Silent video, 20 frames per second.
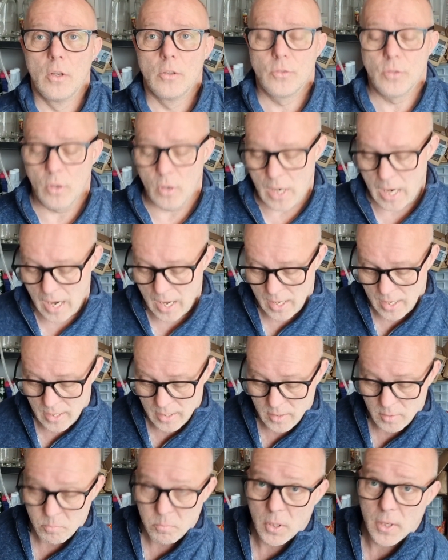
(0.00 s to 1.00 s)
So
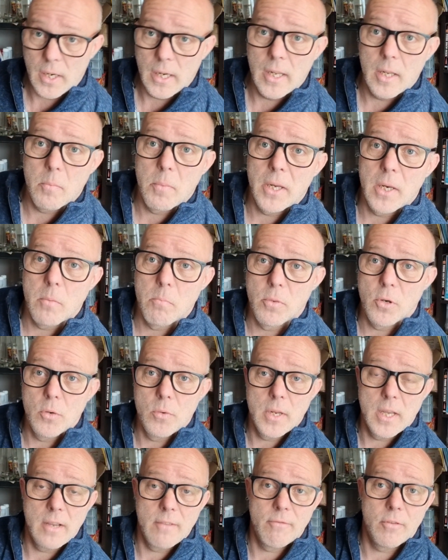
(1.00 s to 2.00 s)
I'll put a little bit of
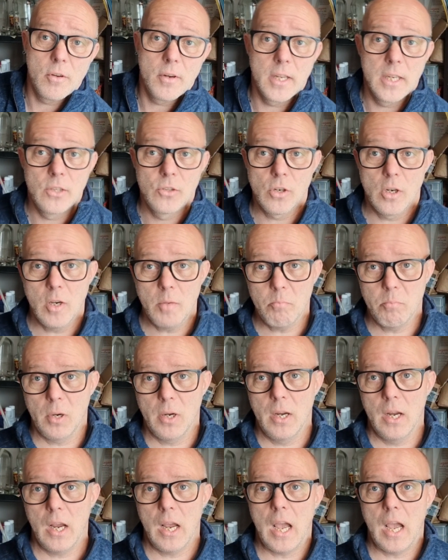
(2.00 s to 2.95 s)
brew day footage up,